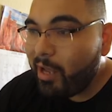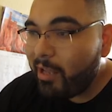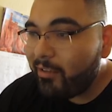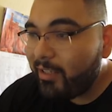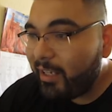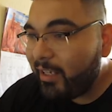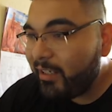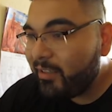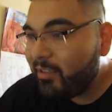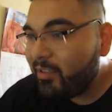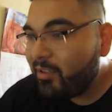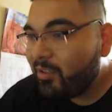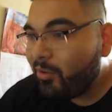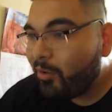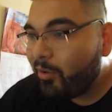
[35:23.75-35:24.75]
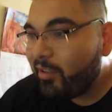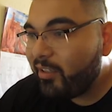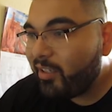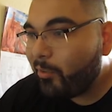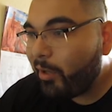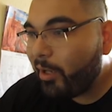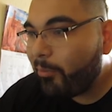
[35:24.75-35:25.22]
outline, only
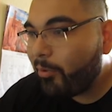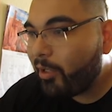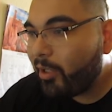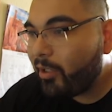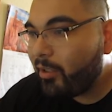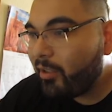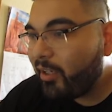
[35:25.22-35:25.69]
the white part.